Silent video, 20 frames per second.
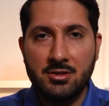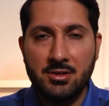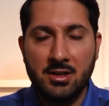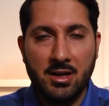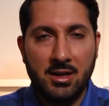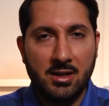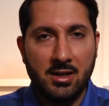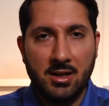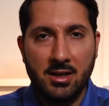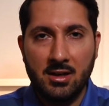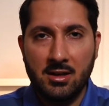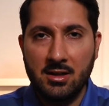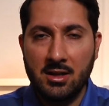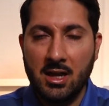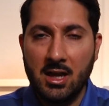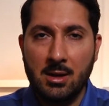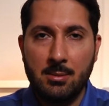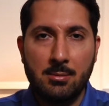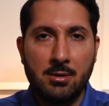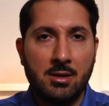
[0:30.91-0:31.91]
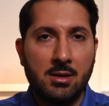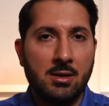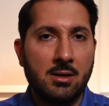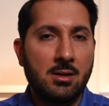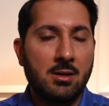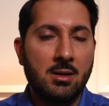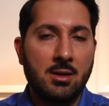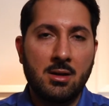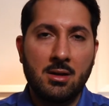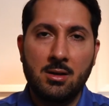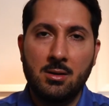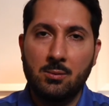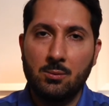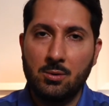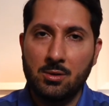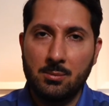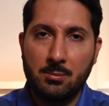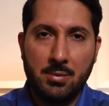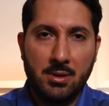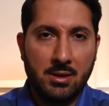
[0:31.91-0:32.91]
dedicated camera
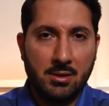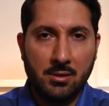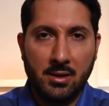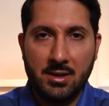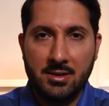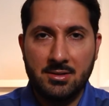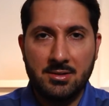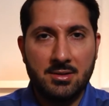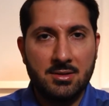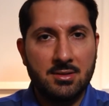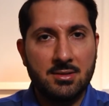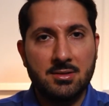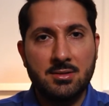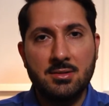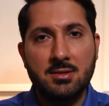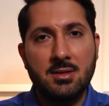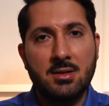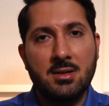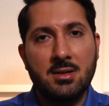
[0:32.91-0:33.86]
with big lenses.